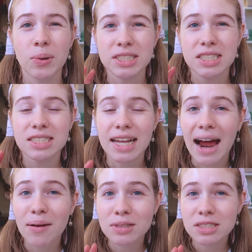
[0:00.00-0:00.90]
which
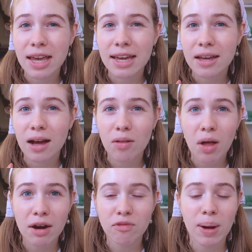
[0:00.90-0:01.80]
sounds like a
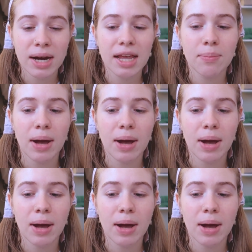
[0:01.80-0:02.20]
lot of money,